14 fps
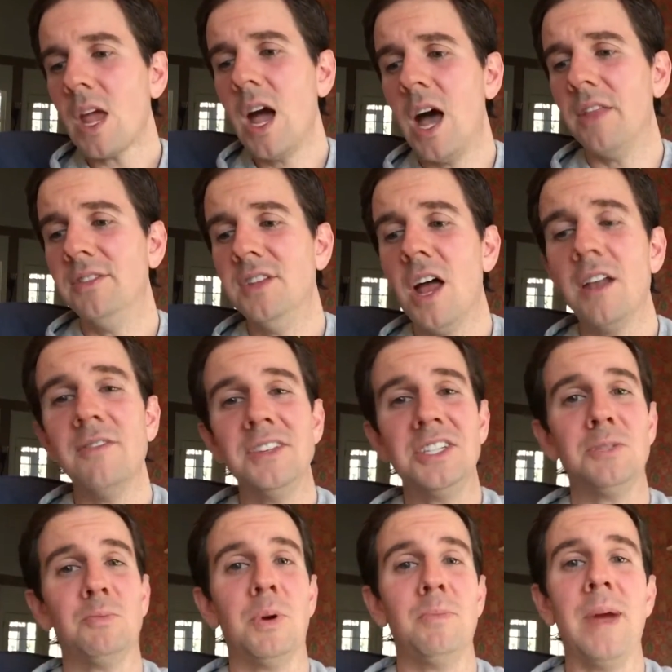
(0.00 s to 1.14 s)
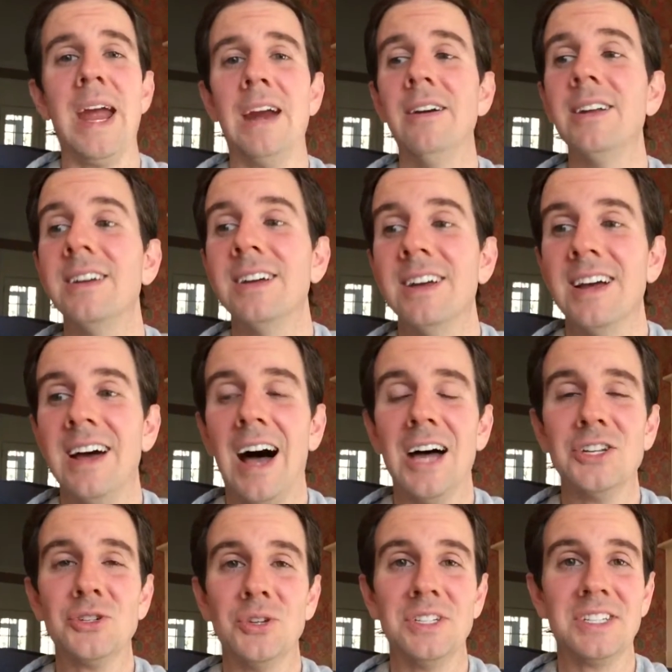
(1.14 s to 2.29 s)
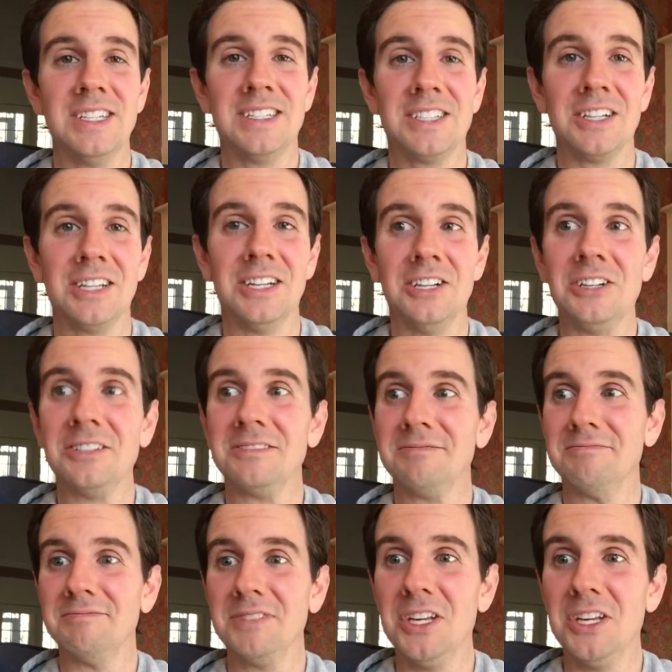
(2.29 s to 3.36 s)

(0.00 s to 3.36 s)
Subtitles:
none of this is prepared, so it's a little